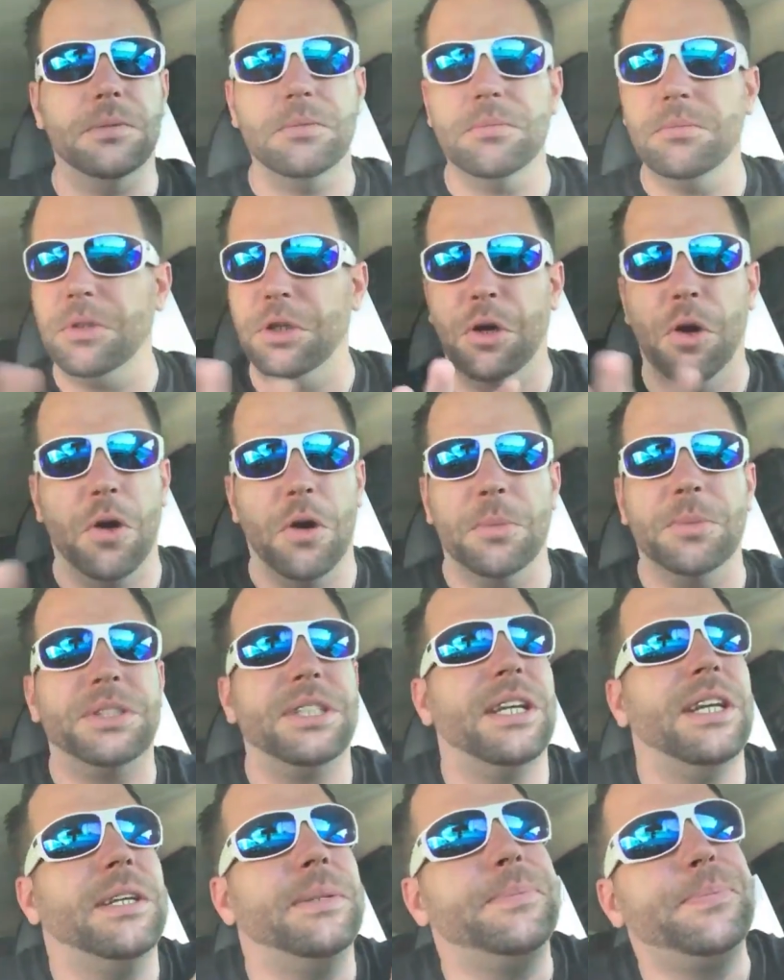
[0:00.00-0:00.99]
you know what I'm
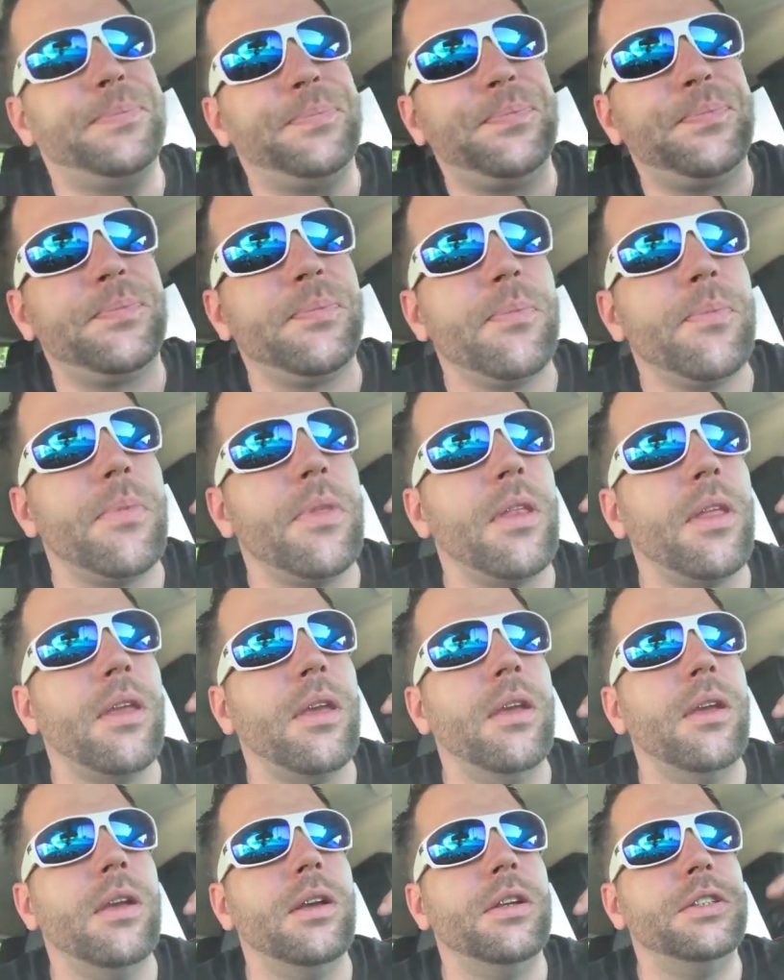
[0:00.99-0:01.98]
saying?
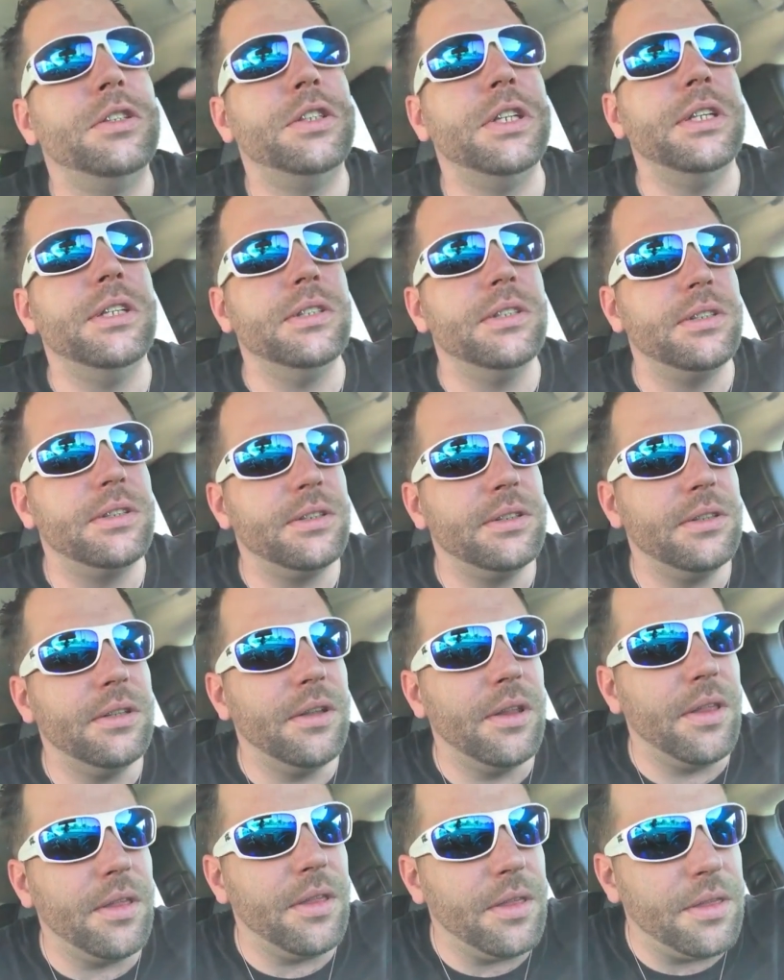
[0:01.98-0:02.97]
She's
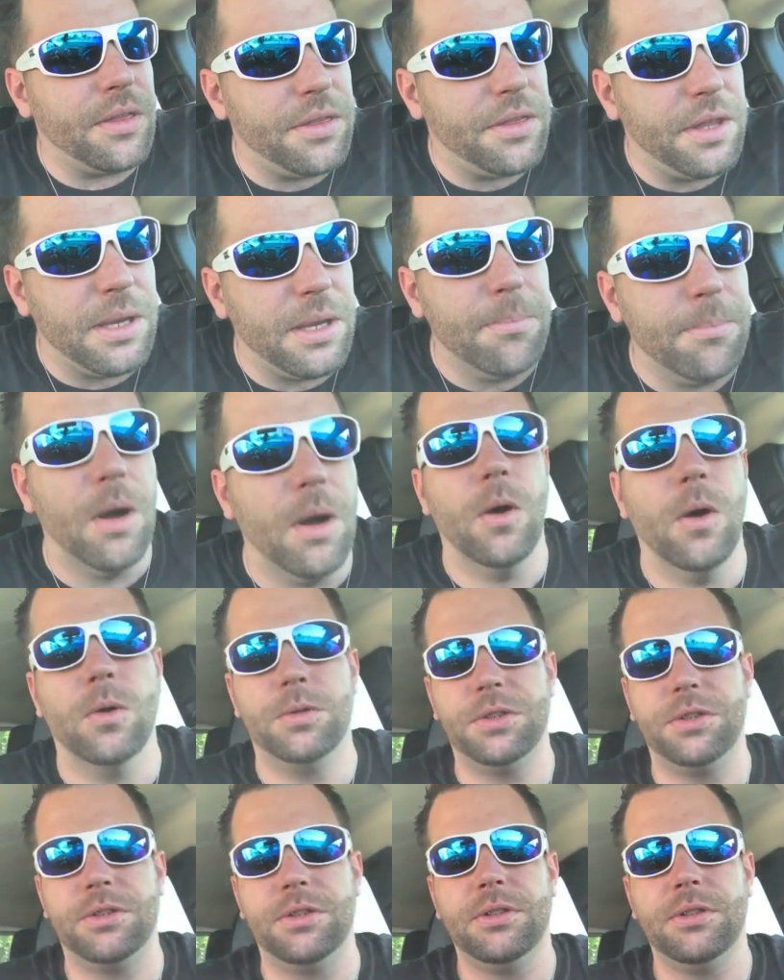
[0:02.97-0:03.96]
the
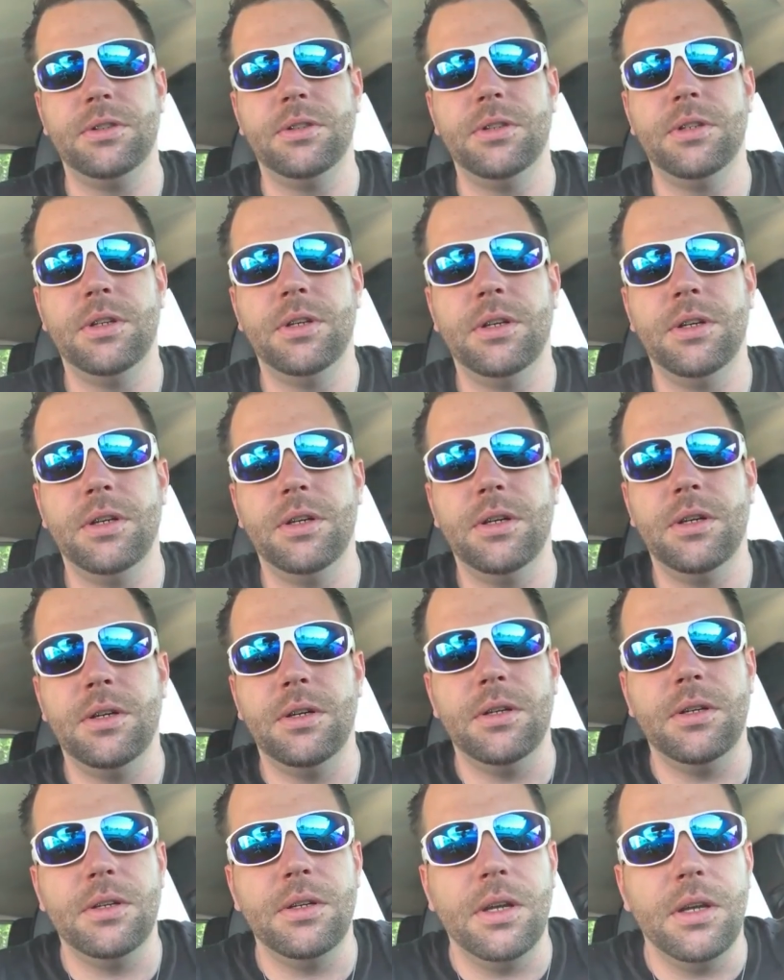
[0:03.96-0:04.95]
most
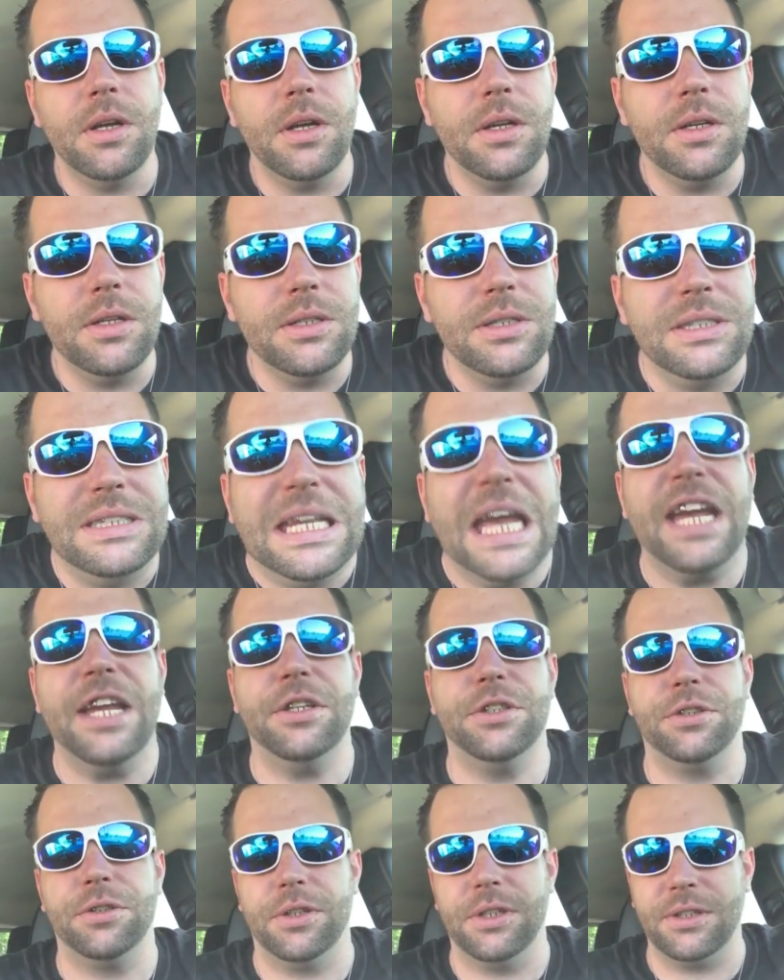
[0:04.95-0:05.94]

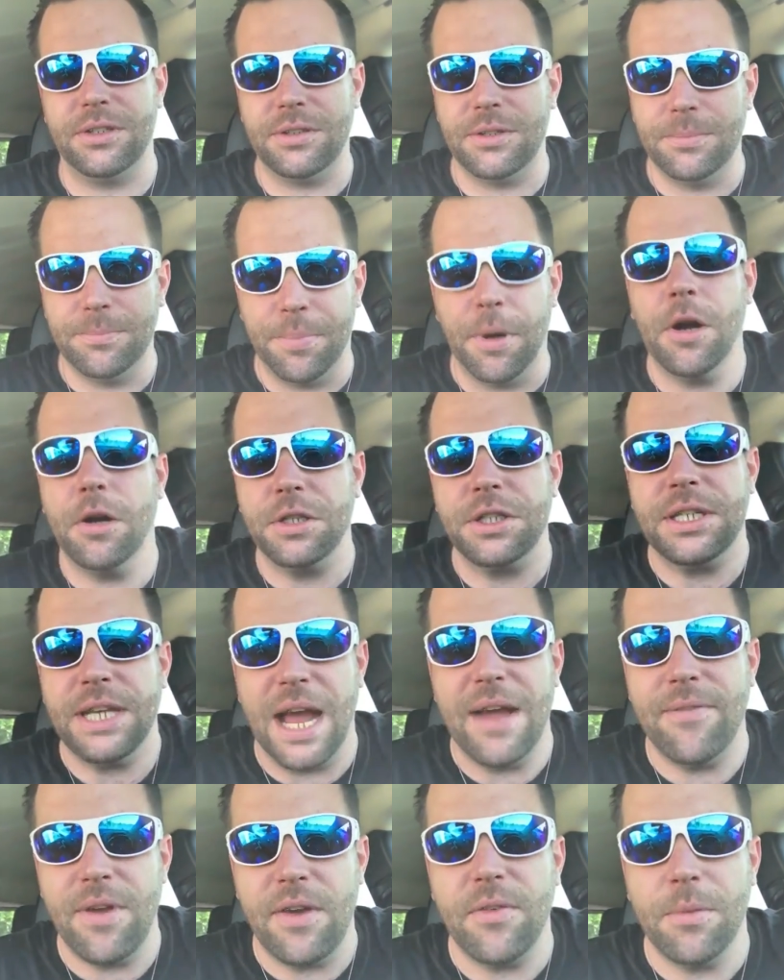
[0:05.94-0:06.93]
dangerous person
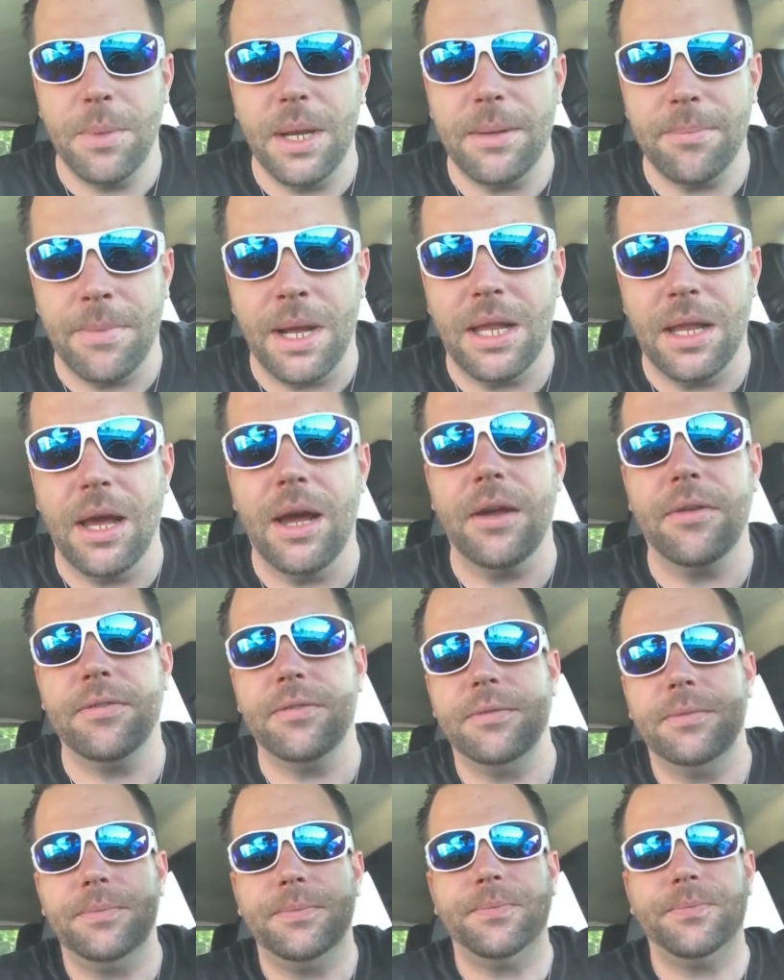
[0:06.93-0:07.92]
I've ever met in my
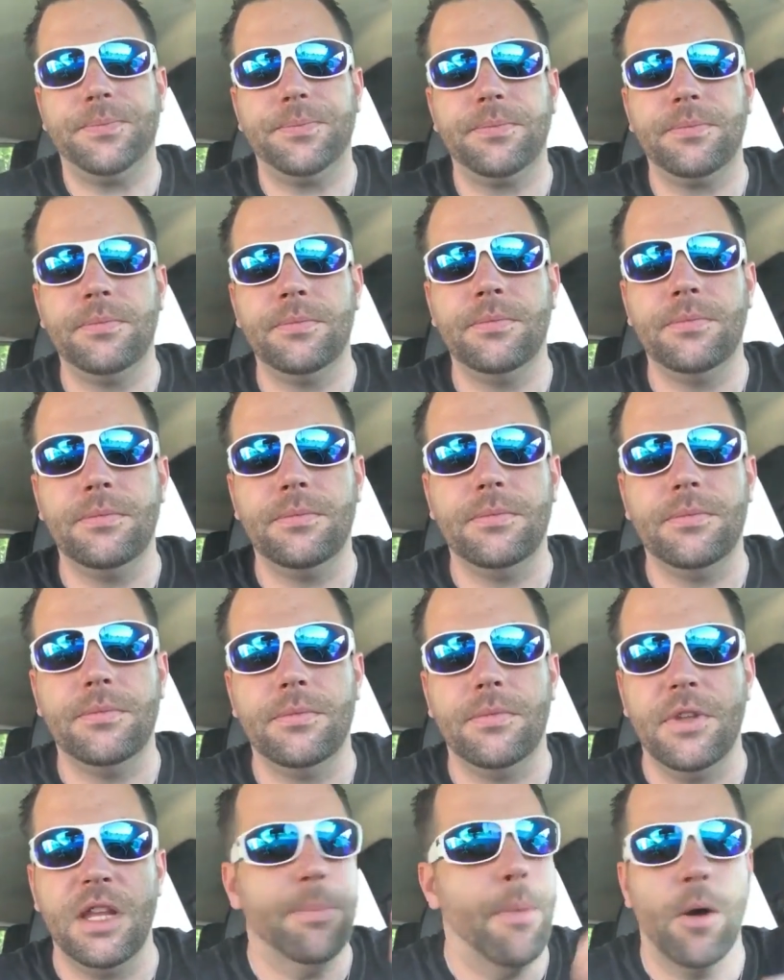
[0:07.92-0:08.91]
life.
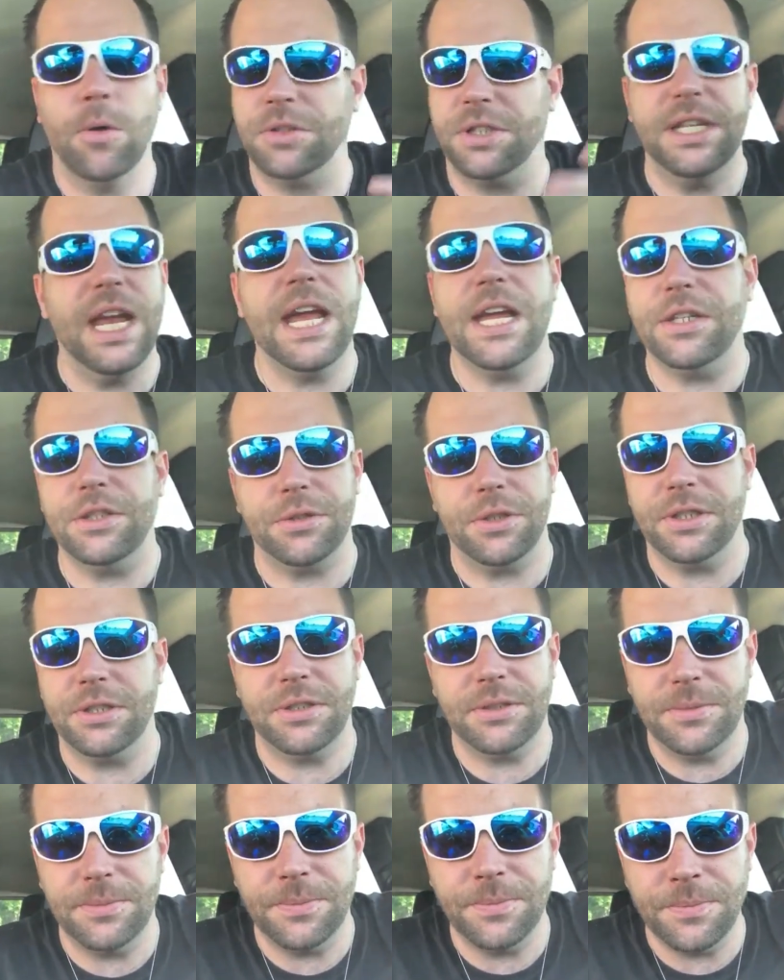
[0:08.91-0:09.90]
The most
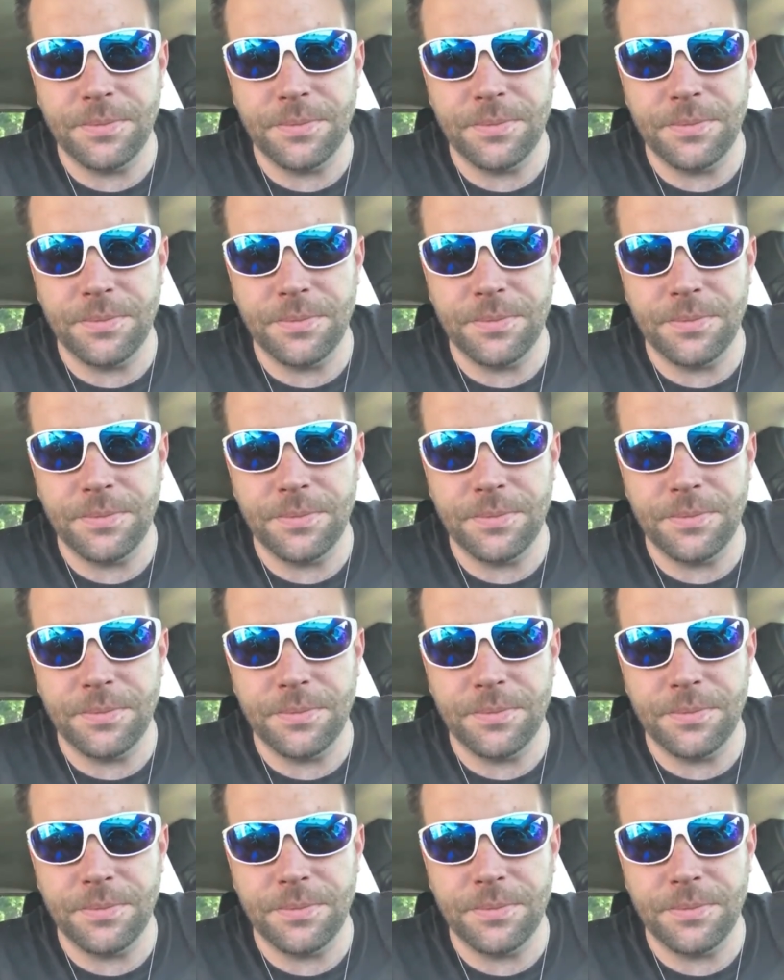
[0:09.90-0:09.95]
dangerous.